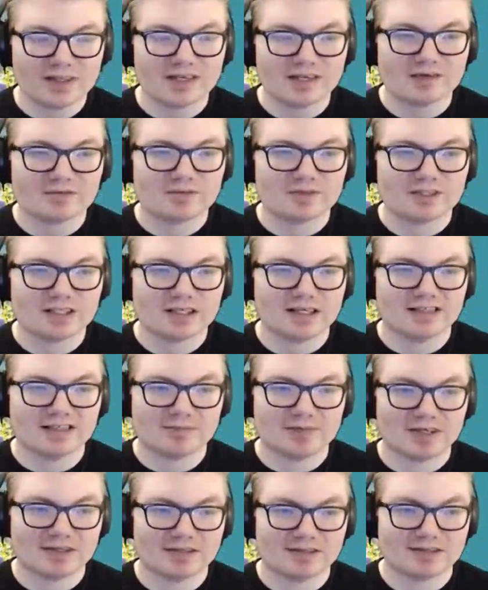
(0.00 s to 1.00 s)
thing I really like
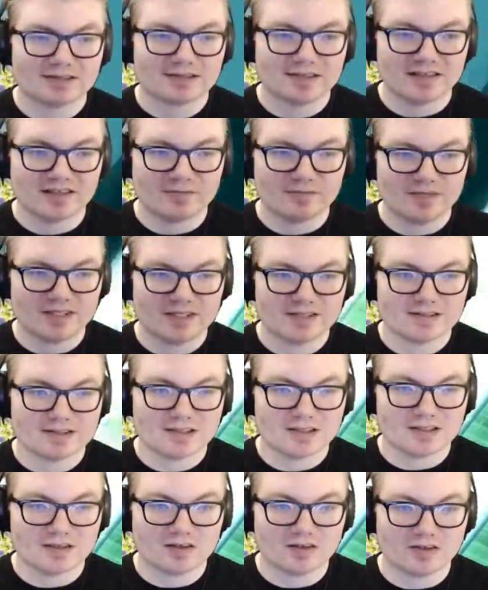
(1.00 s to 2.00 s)
about this game is
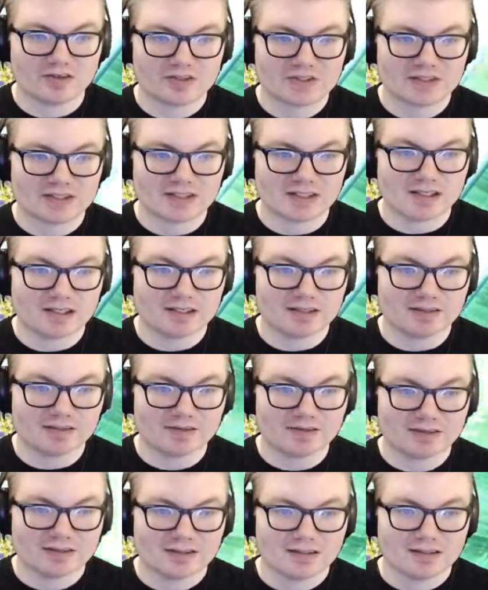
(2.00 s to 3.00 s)
the art style.